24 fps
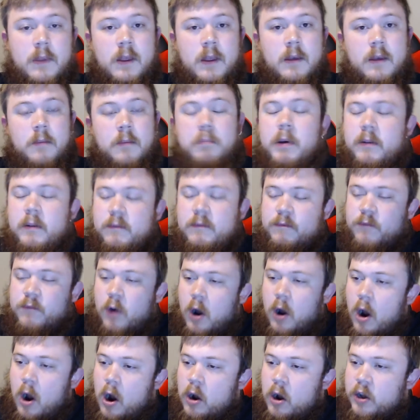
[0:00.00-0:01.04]
But for
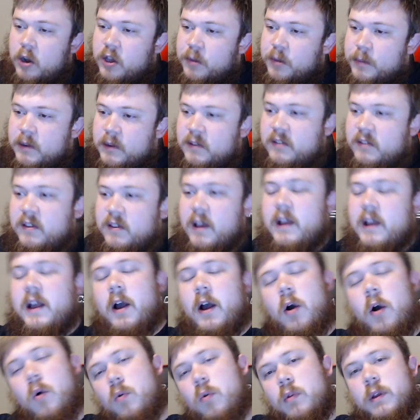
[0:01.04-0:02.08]
argument's sake, I
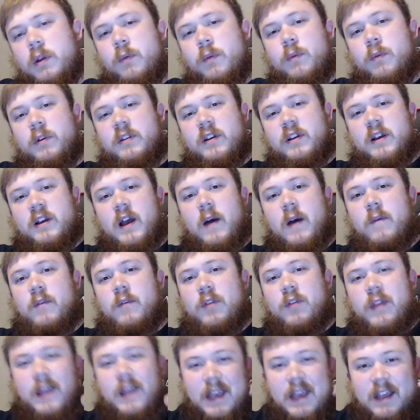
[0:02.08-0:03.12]
only want to cover
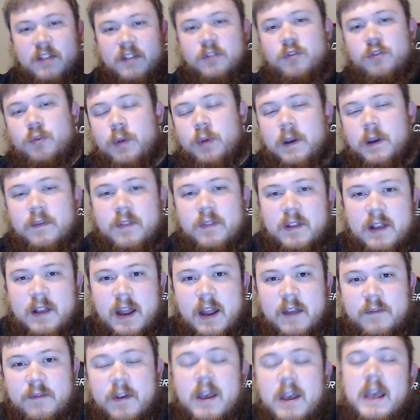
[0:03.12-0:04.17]
the history of the
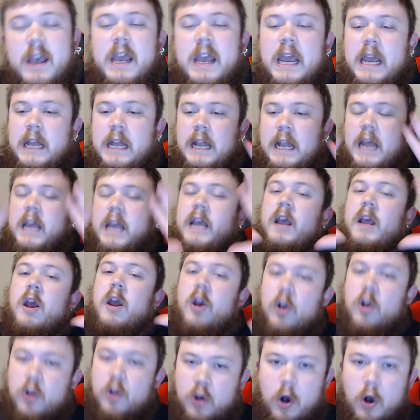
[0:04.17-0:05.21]
knife in a
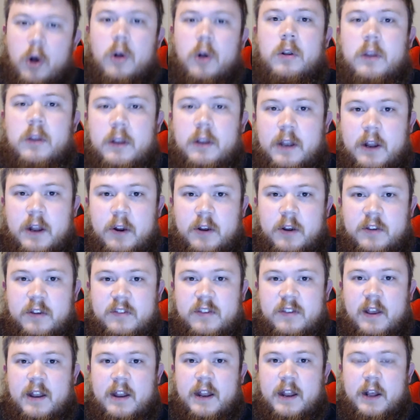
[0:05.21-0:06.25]
culinary
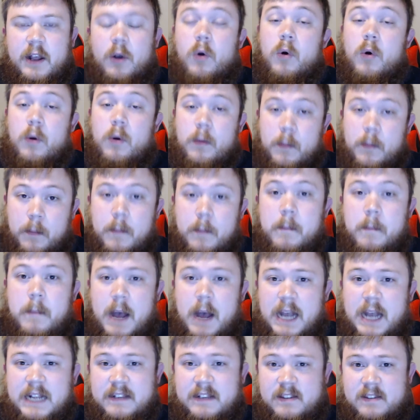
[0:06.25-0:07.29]
setting or
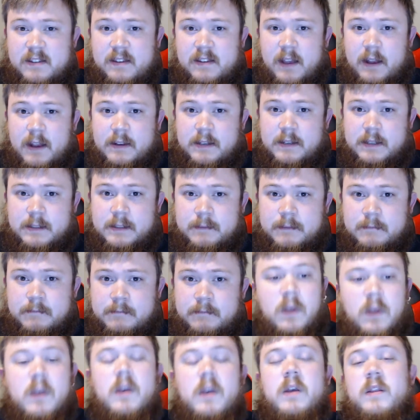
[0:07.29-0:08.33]
mindset.
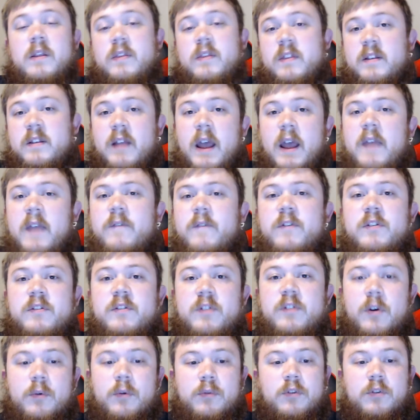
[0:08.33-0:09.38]
The knife is
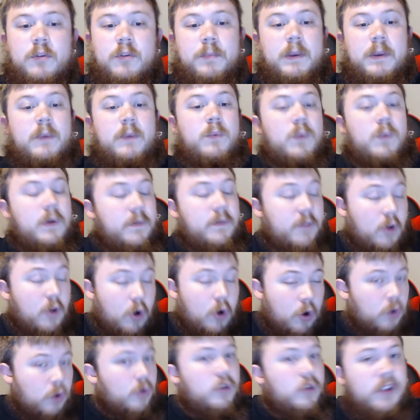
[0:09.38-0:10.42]
known to be one of the
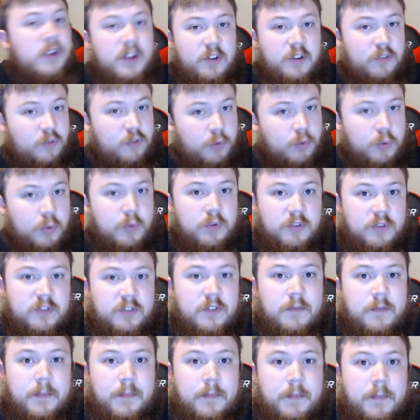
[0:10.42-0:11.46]
earliest tools of
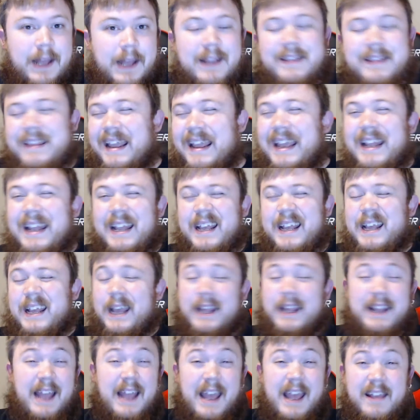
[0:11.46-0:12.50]
man, dating
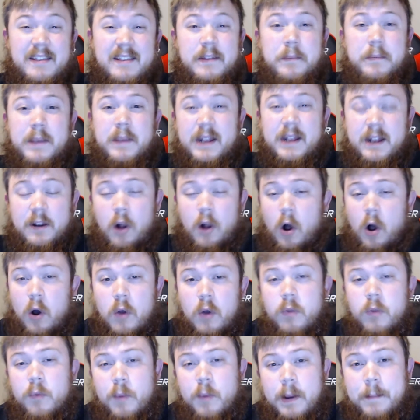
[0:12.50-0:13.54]
and estimated all
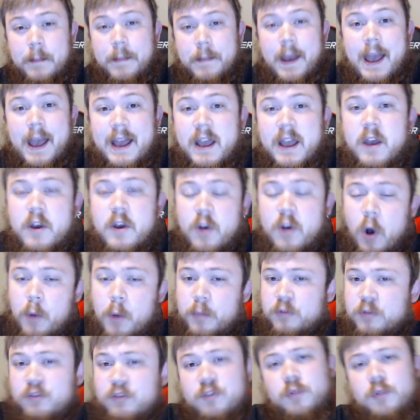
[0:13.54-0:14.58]
the way back
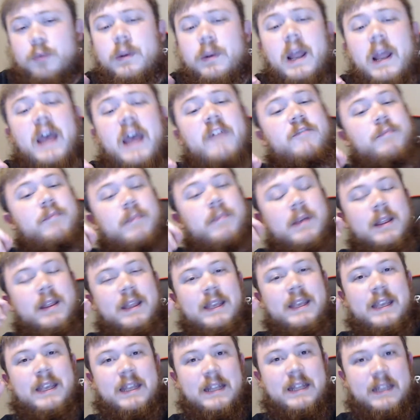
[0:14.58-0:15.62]
almost 2.5
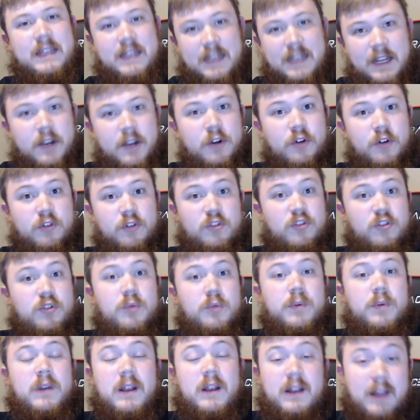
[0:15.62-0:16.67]
million years to
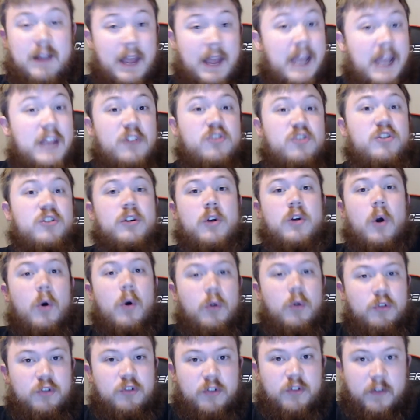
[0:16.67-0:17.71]
an ancient
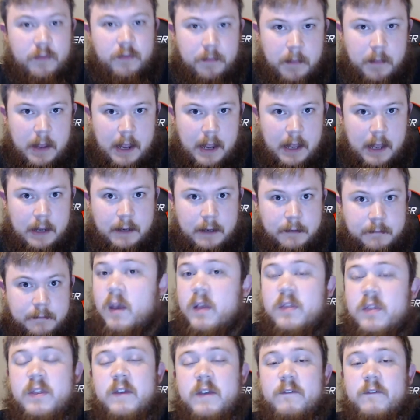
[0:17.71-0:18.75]
culture of man.
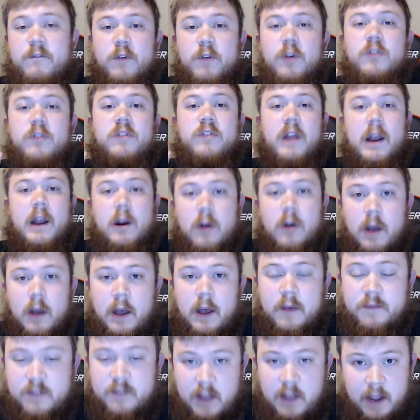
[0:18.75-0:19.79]
The first era
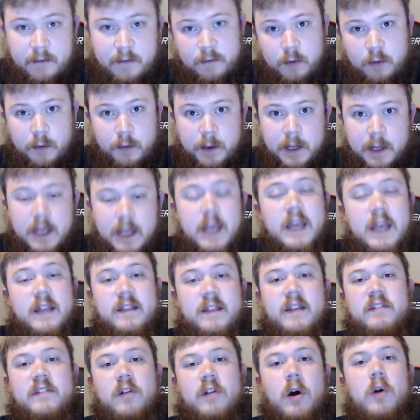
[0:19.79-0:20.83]
of knifery
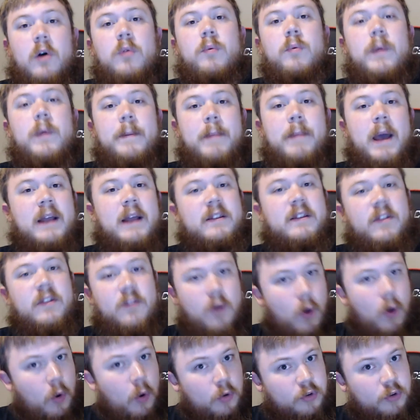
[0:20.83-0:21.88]
dates all the way back to the
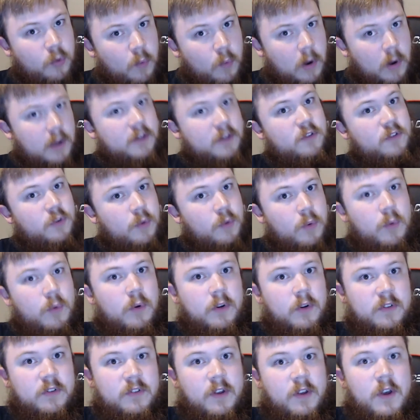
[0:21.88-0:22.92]
Oldowan
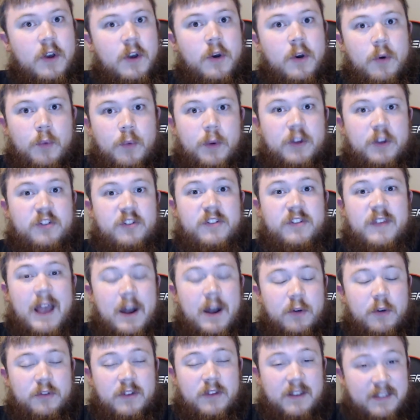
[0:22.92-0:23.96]
tools, which
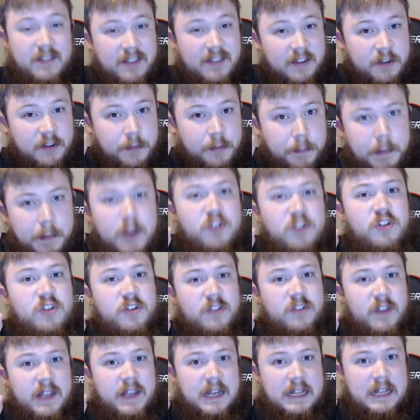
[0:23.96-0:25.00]
sounds
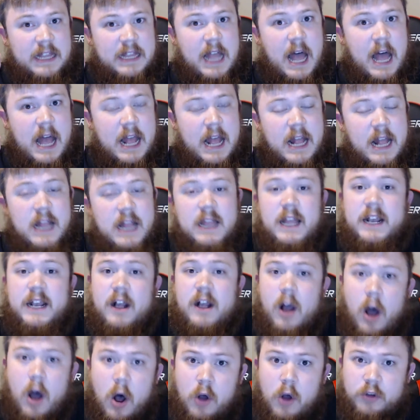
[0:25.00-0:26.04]
suspiciously a lot like
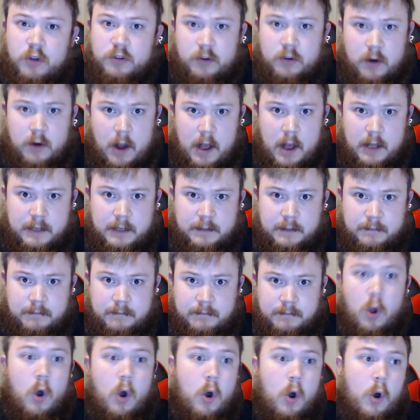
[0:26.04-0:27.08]
Alderon.
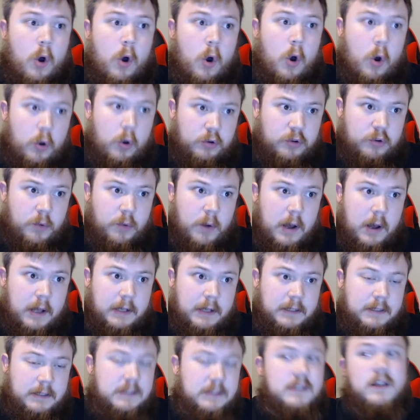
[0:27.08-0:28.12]

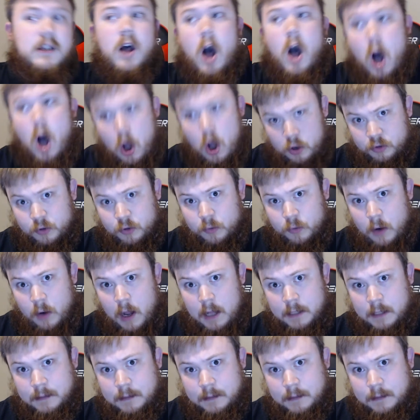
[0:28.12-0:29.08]
Oldowan, Alderon.